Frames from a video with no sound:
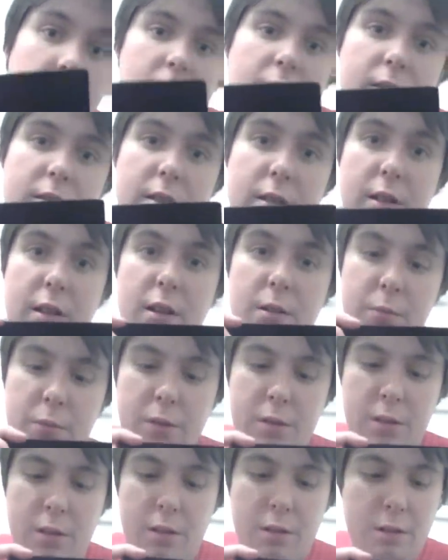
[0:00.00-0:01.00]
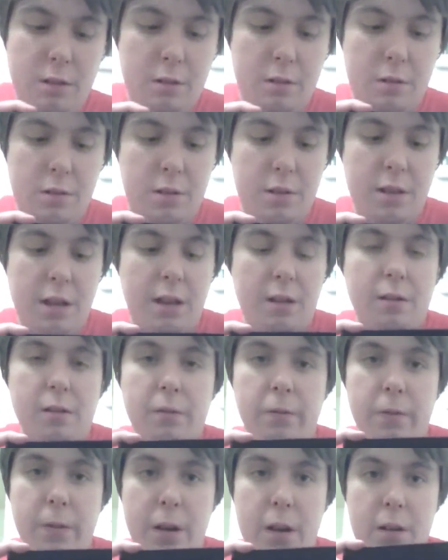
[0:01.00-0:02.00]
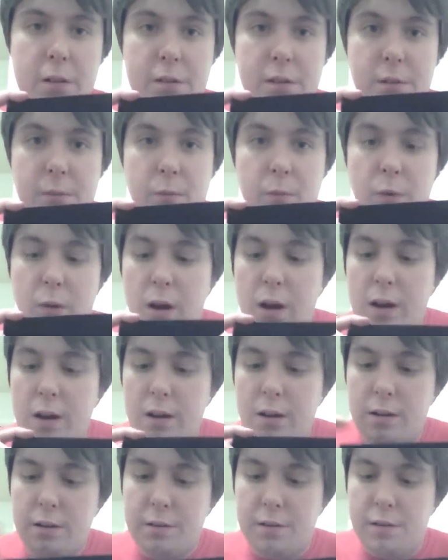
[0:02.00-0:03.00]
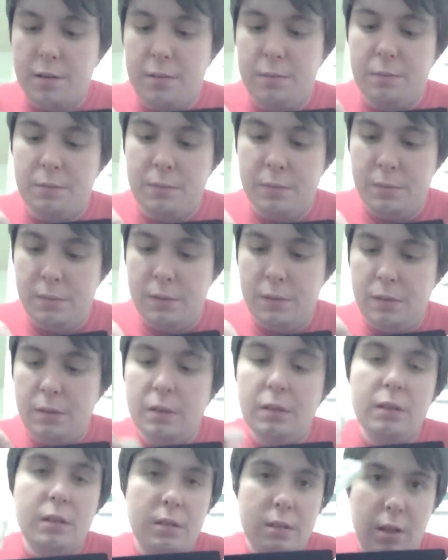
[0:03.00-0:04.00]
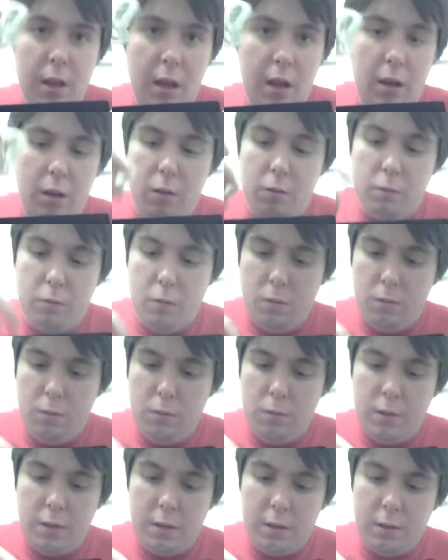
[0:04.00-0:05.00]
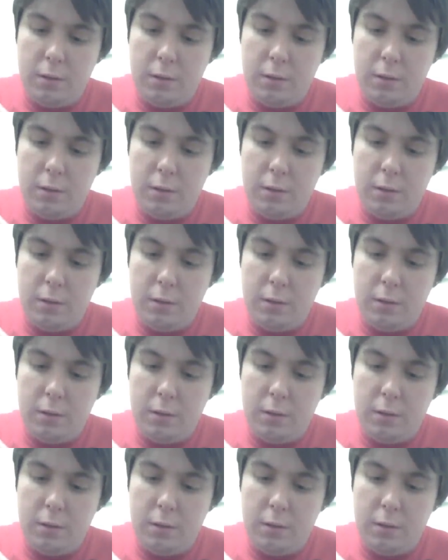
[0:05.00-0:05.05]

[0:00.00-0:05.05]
It's going to come with, you know, your standard affair, some wires, some Echo wool, and a